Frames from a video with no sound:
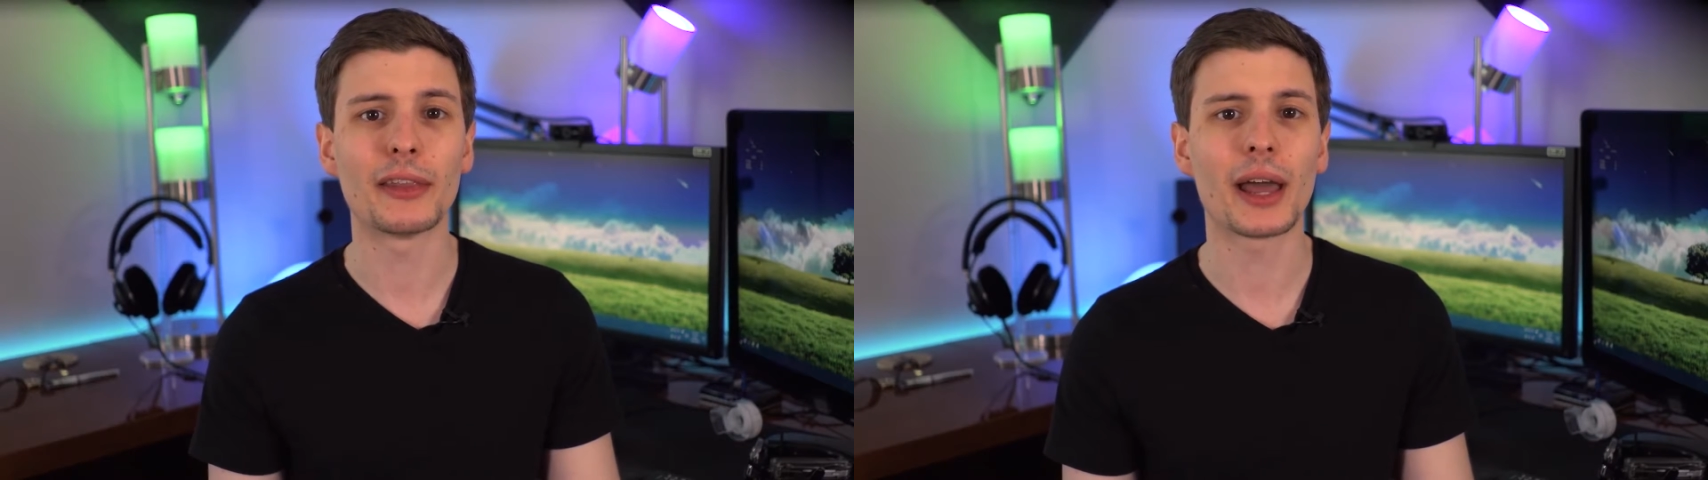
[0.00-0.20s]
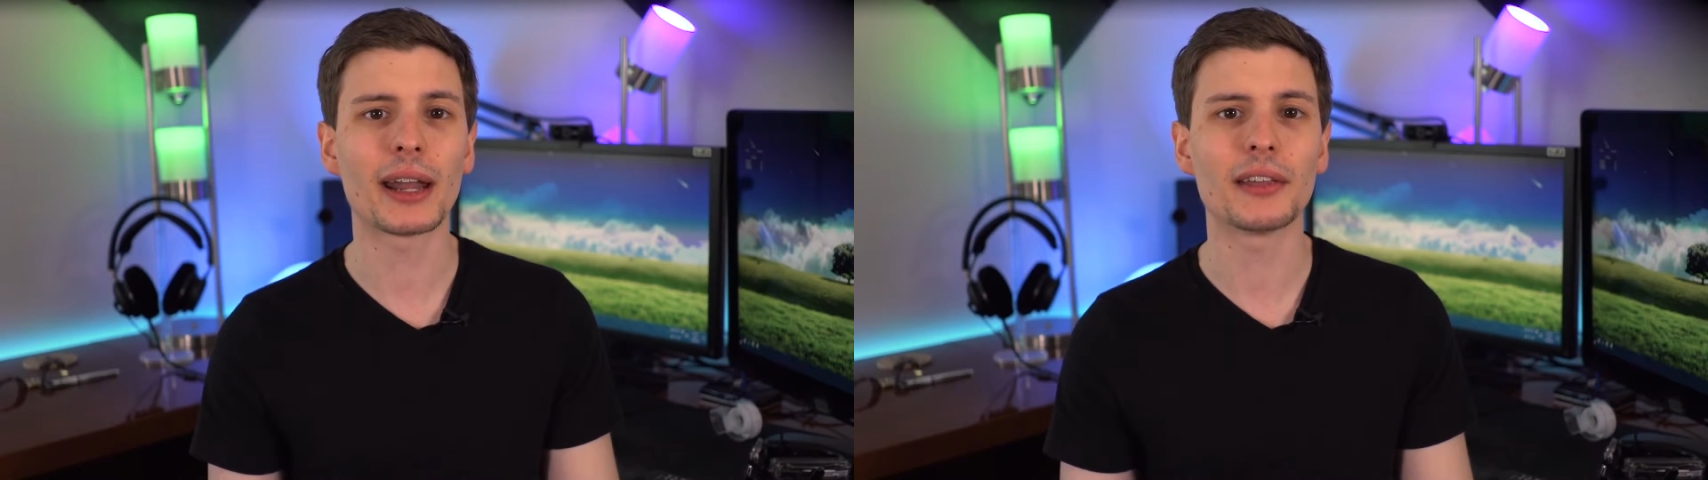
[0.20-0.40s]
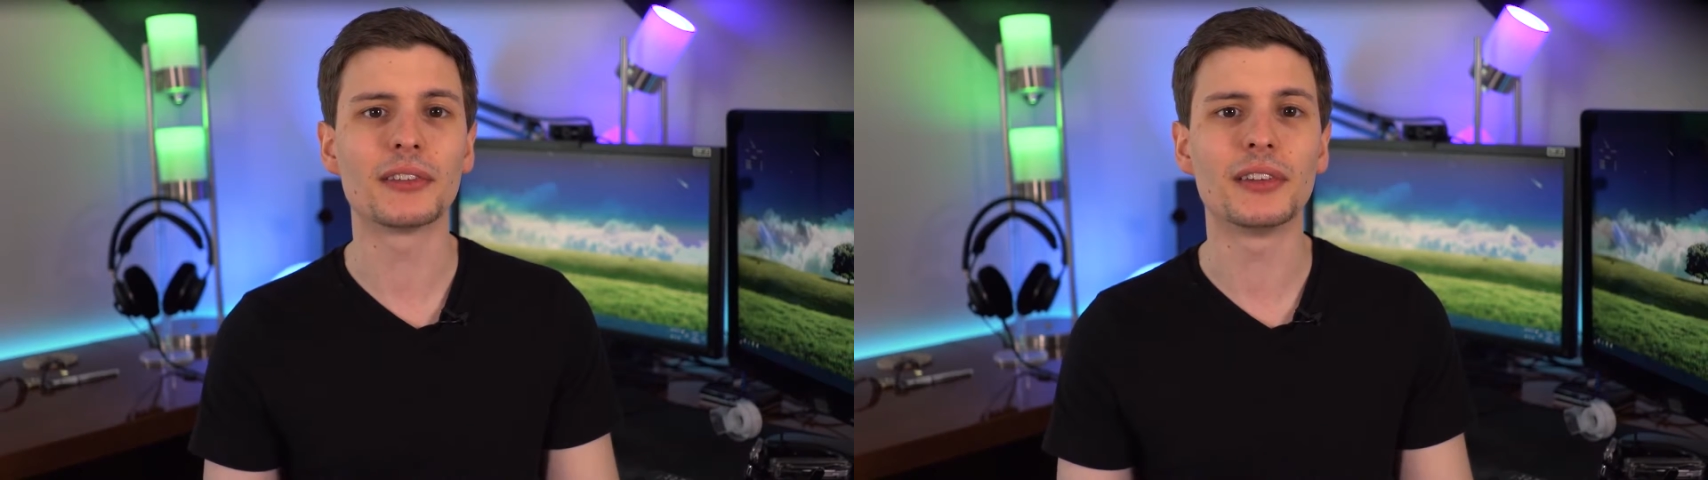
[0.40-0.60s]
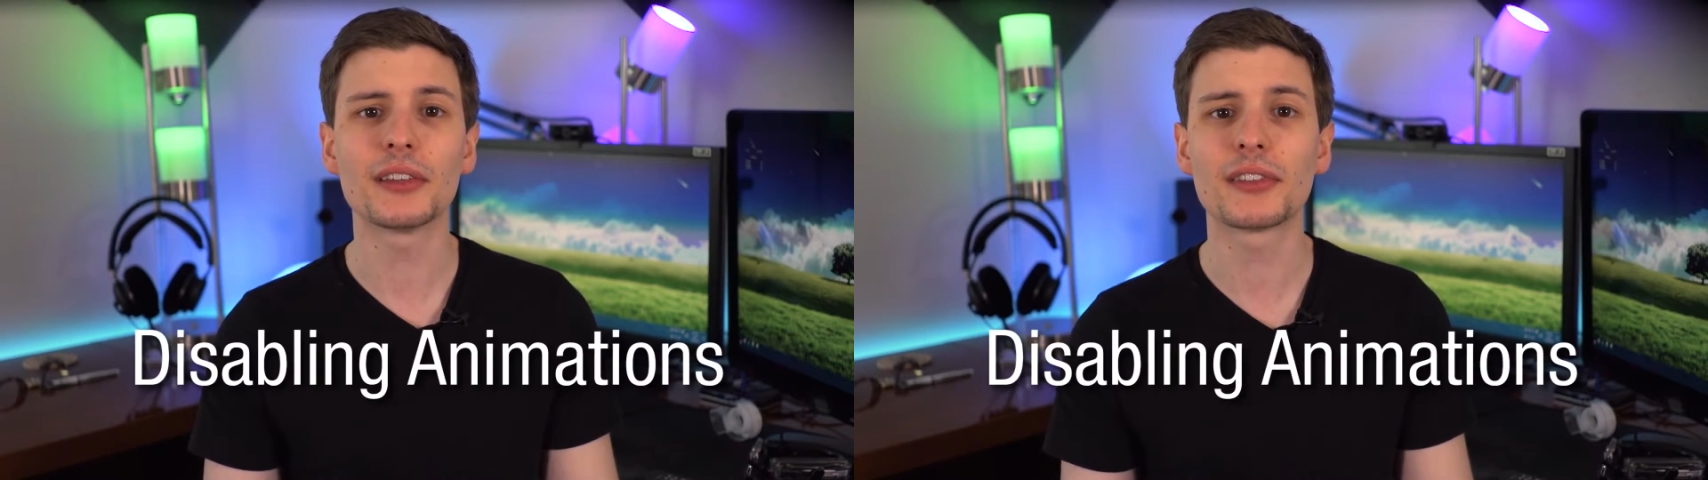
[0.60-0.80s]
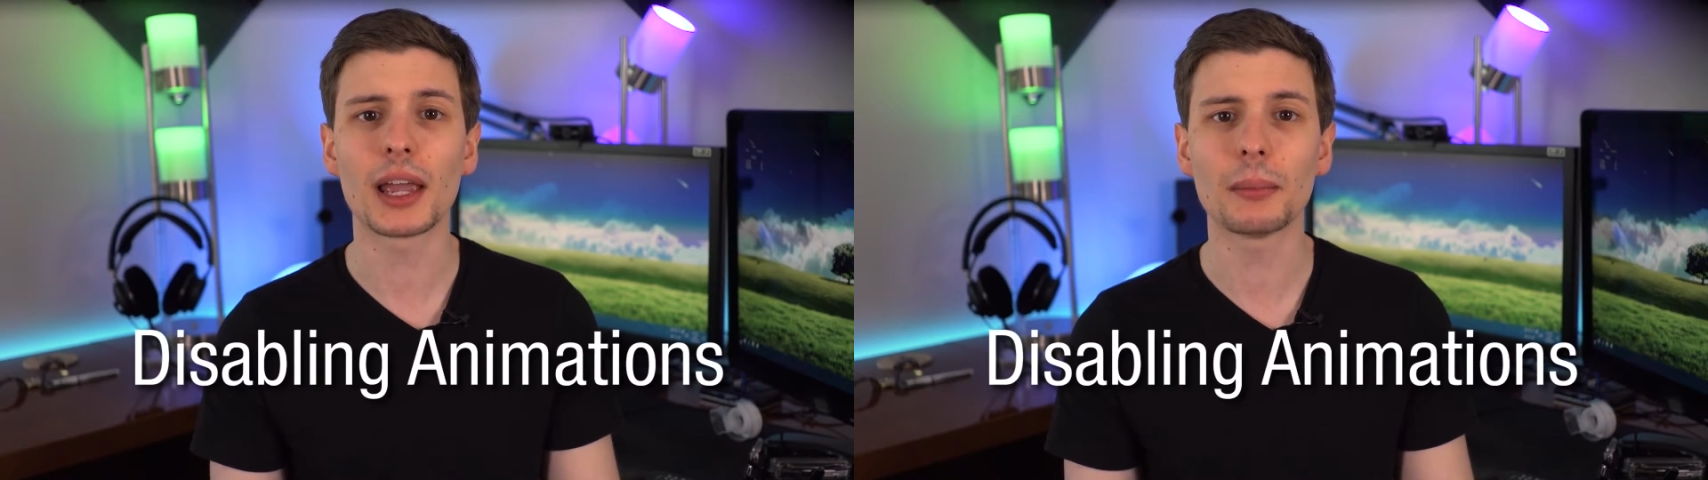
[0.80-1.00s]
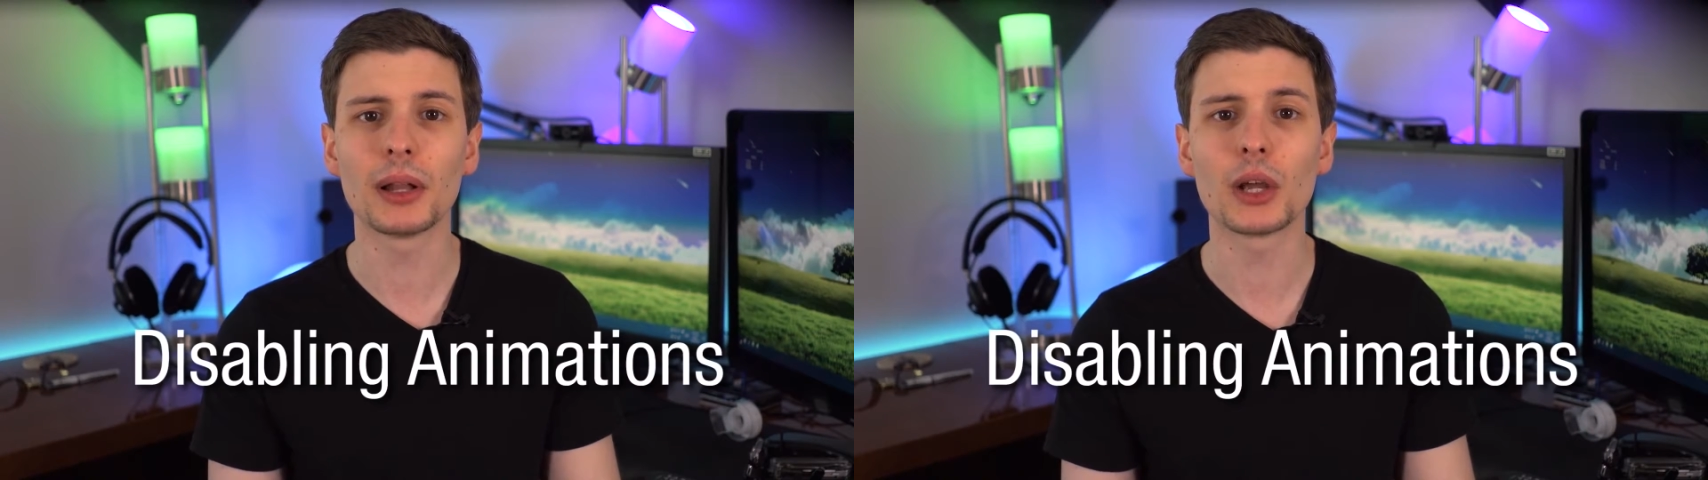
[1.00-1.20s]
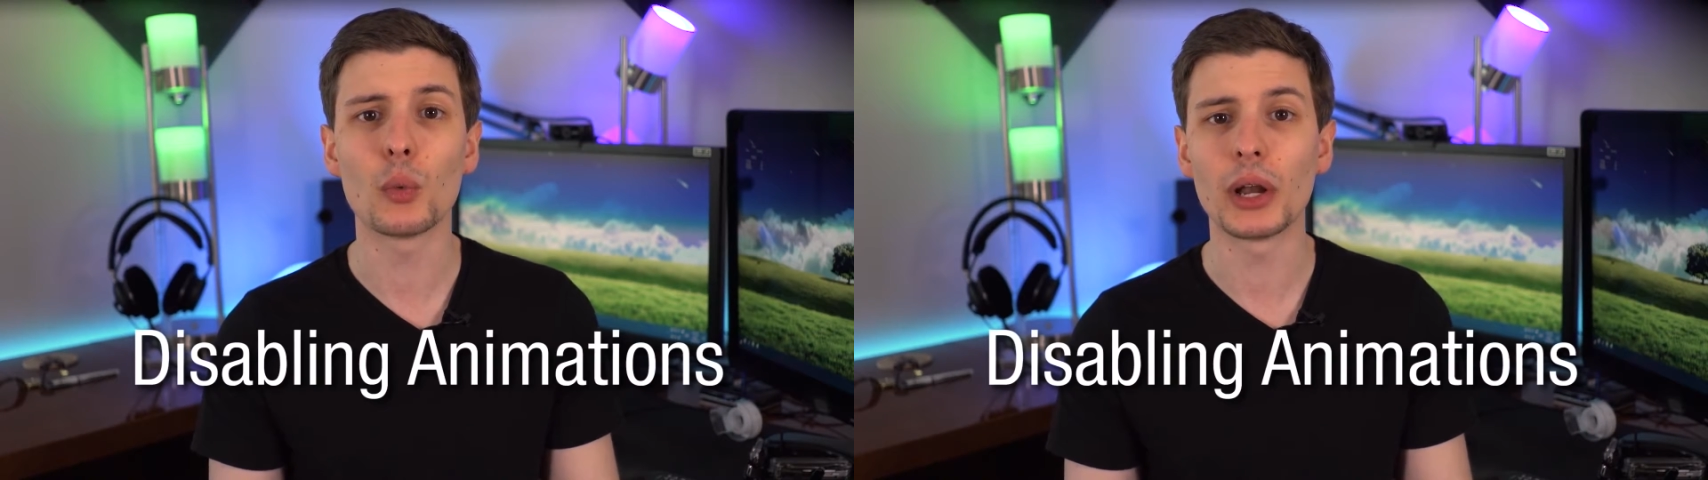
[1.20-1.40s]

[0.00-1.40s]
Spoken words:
and that is disabling